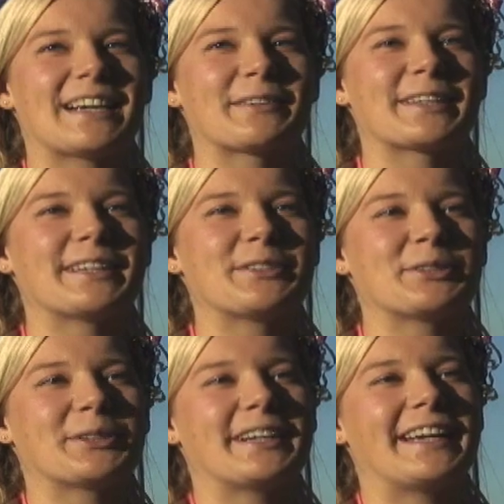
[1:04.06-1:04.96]
I really
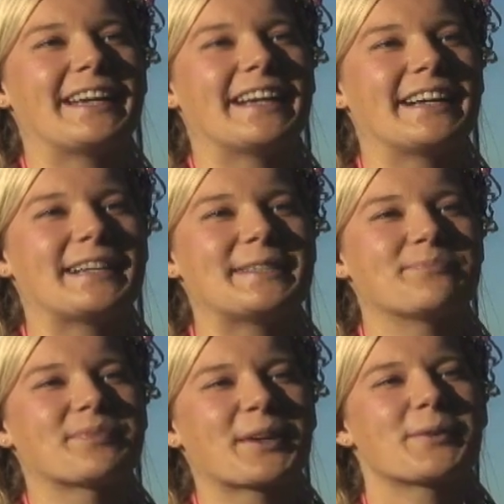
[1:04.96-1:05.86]
enjoy um,
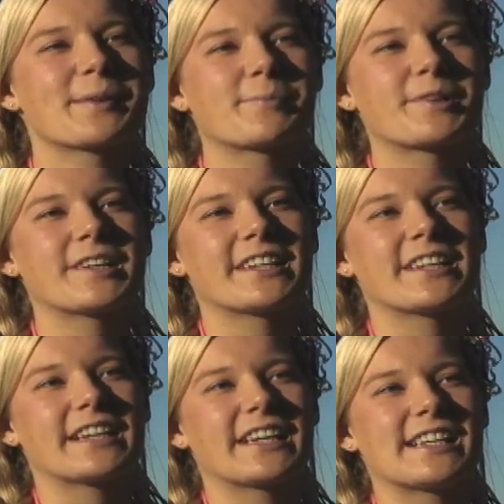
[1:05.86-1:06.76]
like
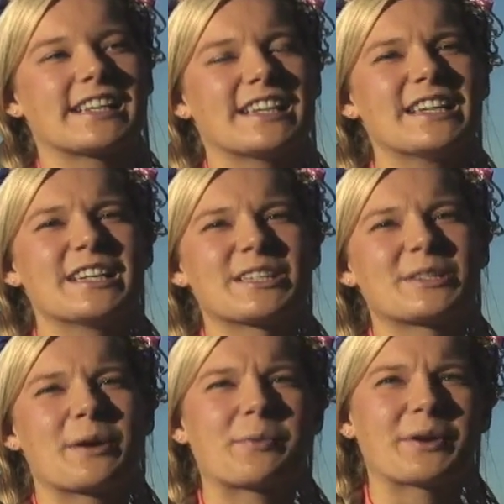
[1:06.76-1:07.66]
wakeboarding and
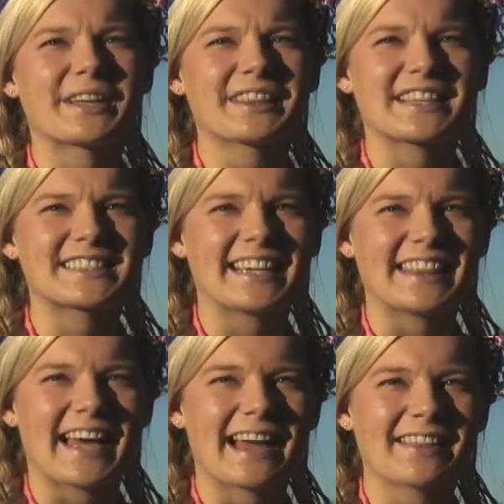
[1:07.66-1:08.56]
snowboarding, things
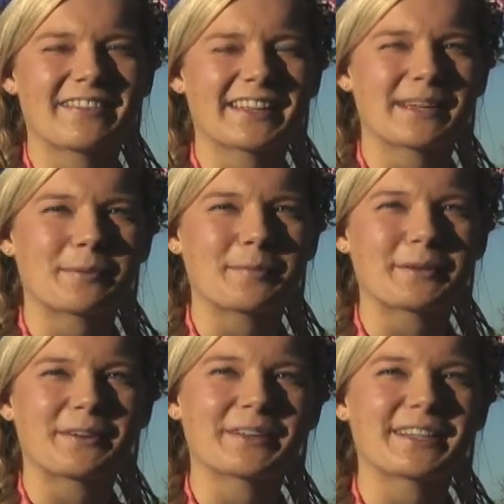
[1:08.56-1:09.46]
like that. I feel like people
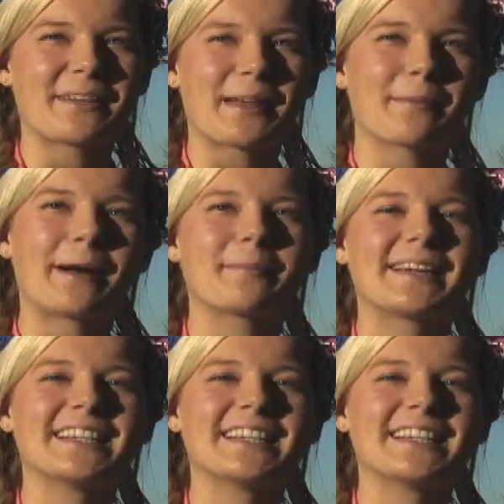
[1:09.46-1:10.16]
don't really know that about me.